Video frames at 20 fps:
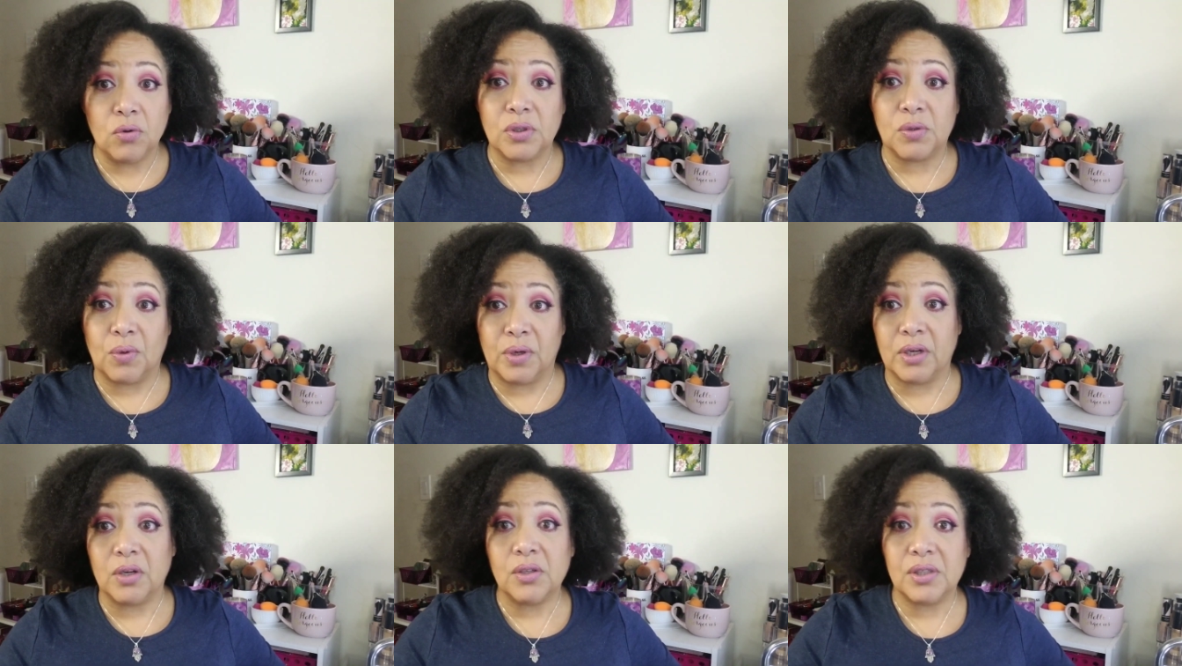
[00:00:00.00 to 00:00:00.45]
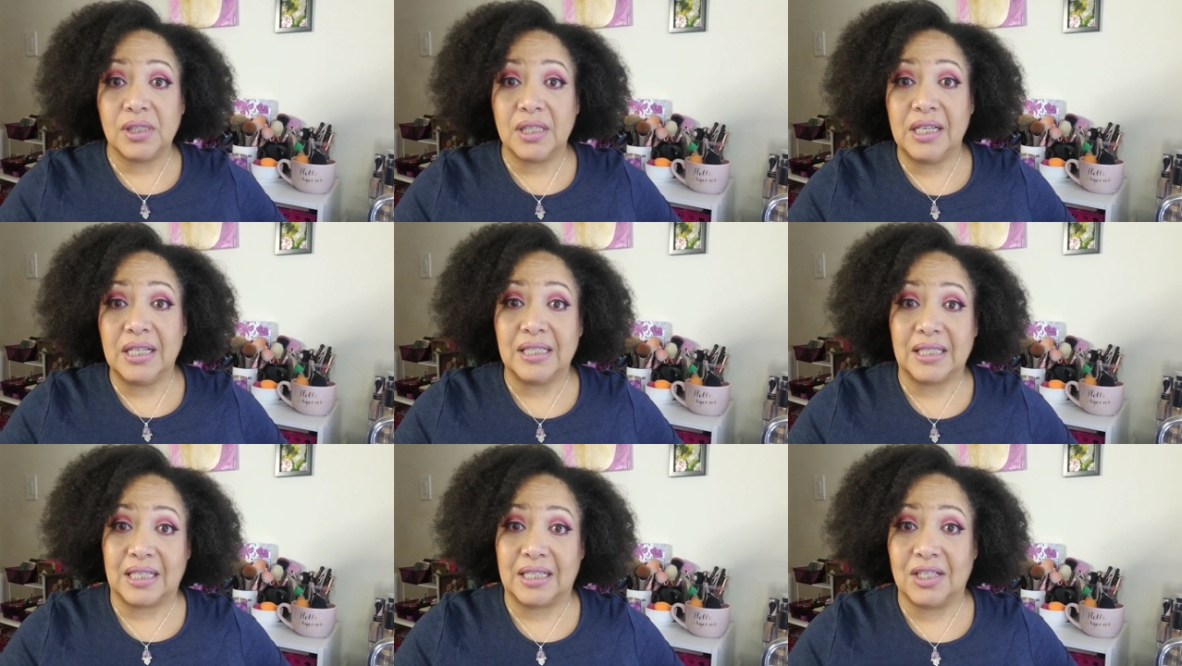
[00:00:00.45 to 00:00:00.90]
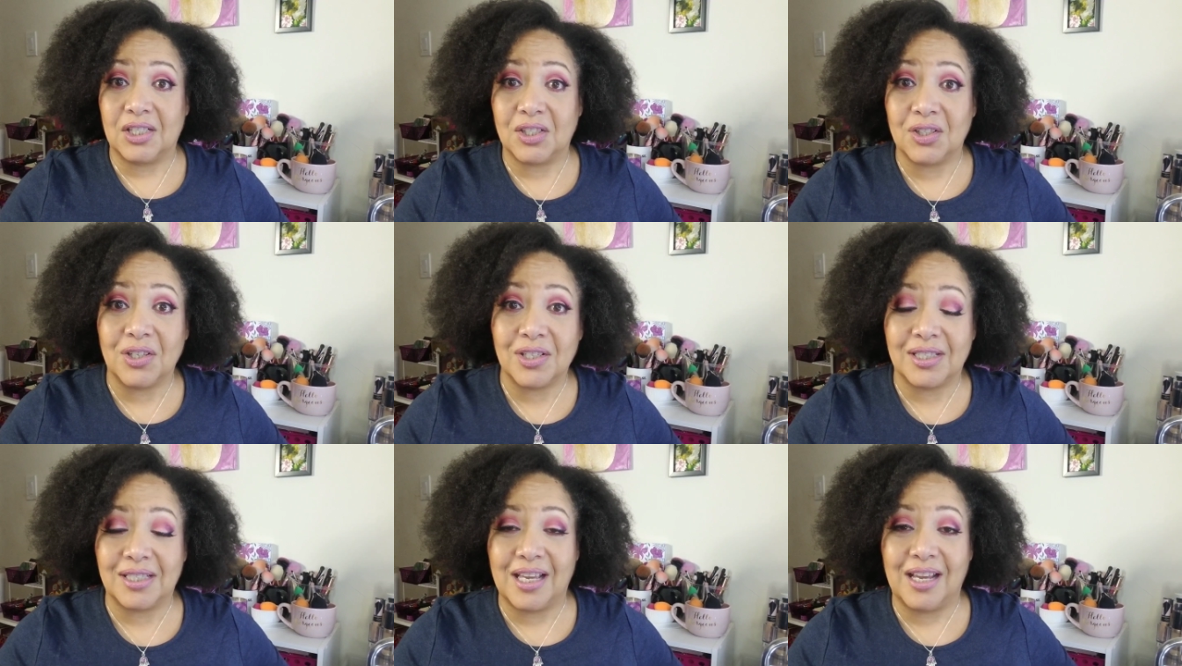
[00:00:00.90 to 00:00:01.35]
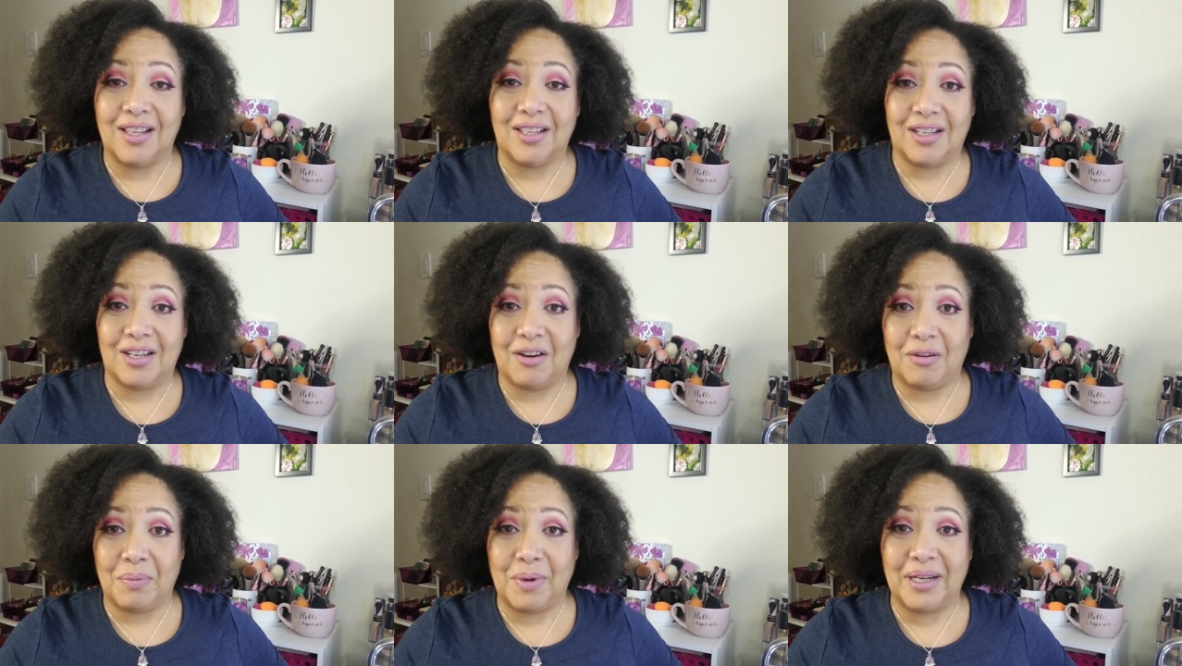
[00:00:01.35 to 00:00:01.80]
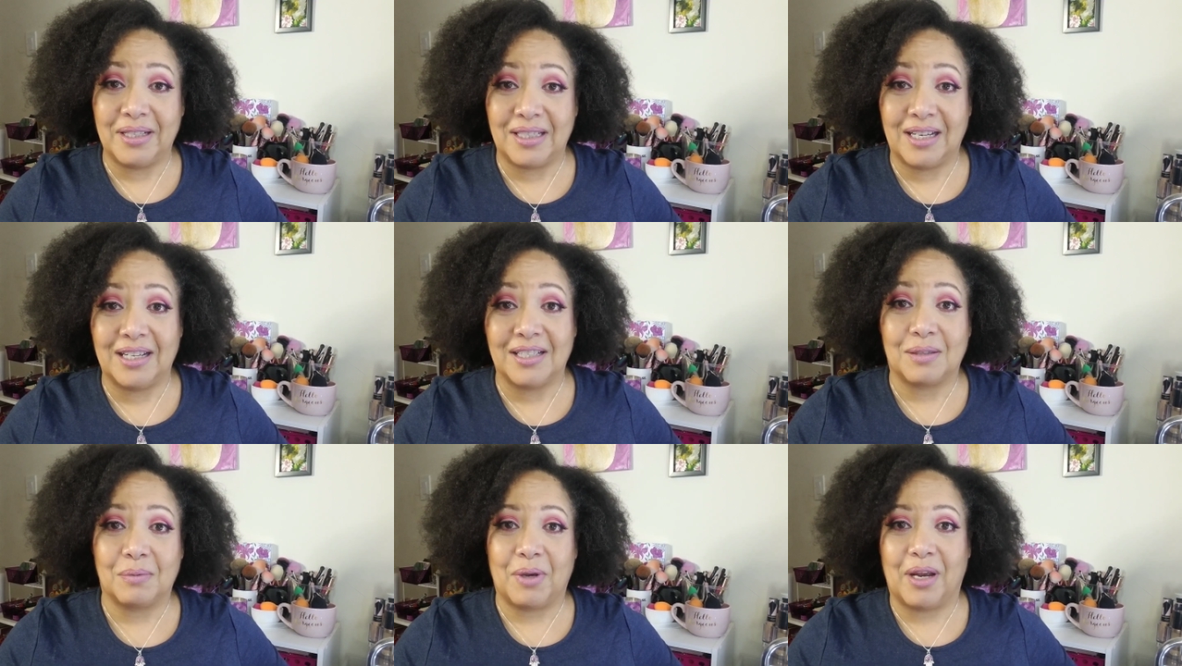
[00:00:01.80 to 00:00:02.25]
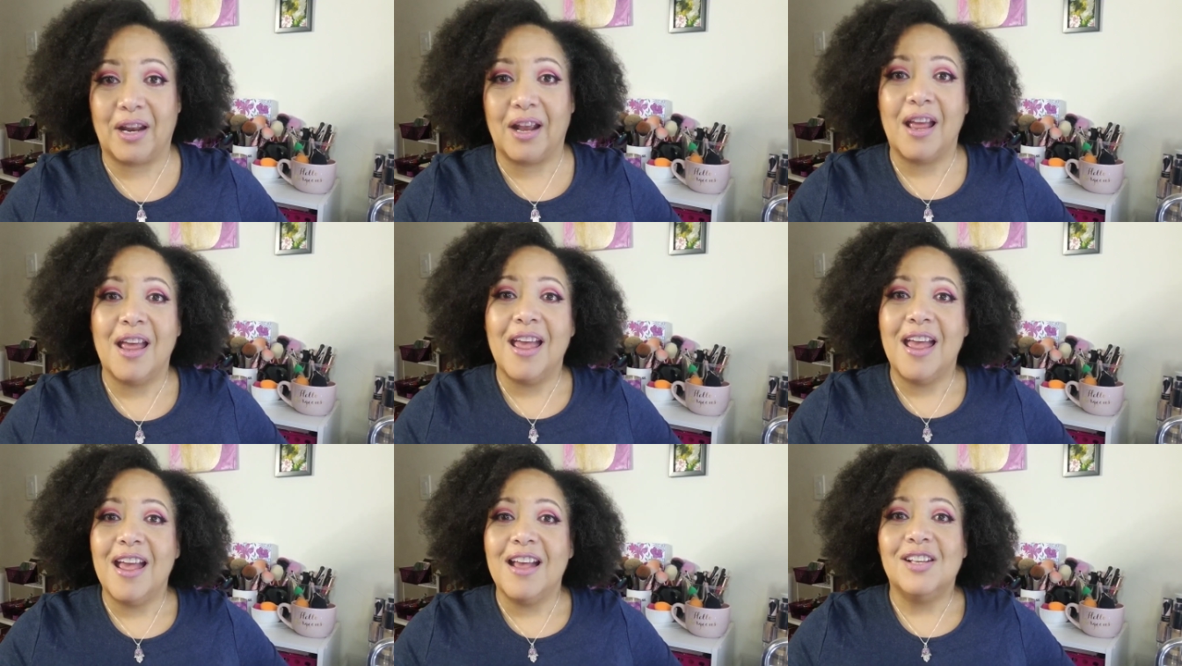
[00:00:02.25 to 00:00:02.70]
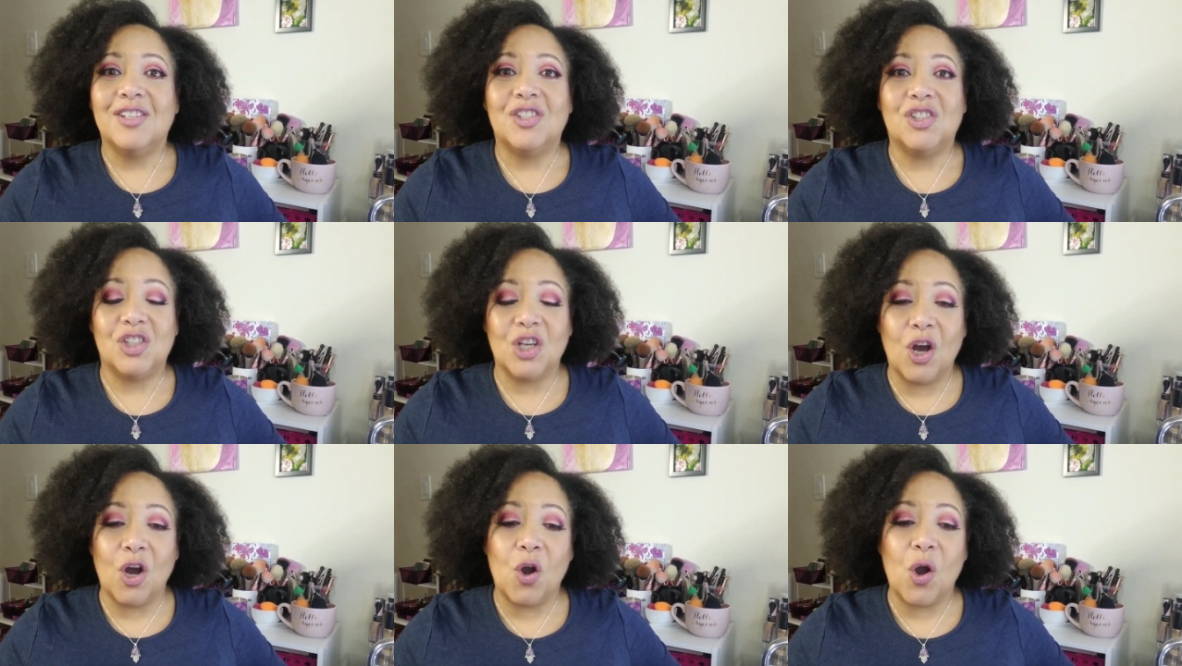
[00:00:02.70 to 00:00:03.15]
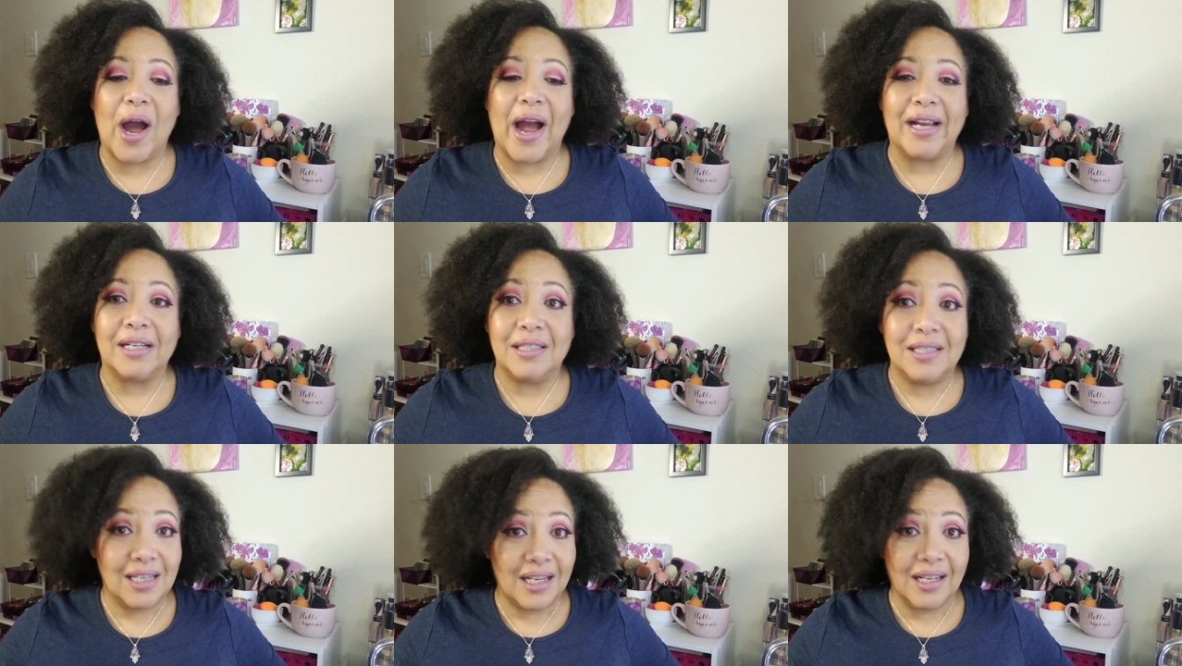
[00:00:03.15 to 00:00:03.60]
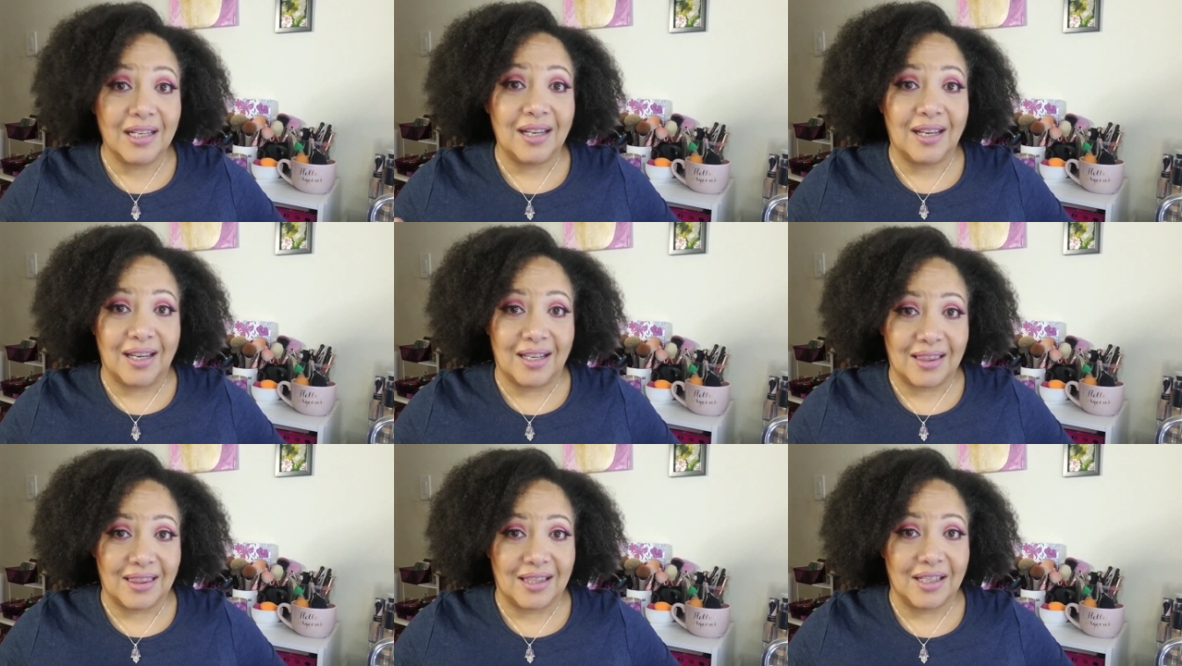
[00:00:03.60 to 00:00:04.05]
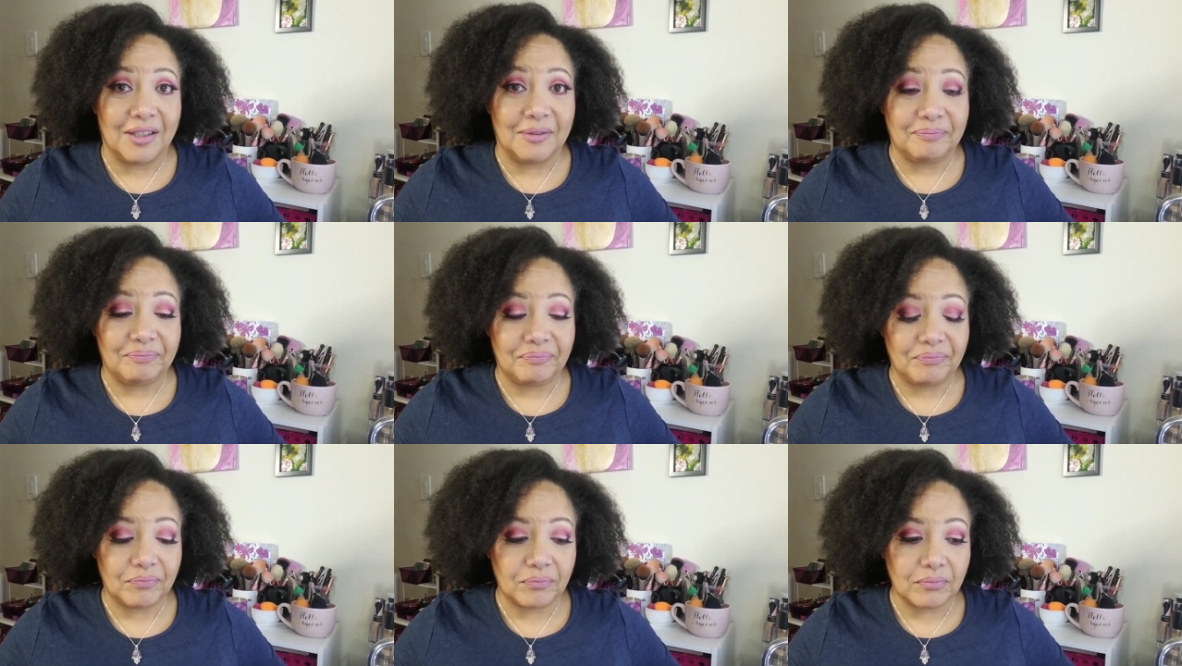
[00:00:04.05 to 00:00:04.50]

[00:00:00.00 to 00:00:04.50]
it's one of those things and it's on sale and everybody talks about it? So I didn't get them.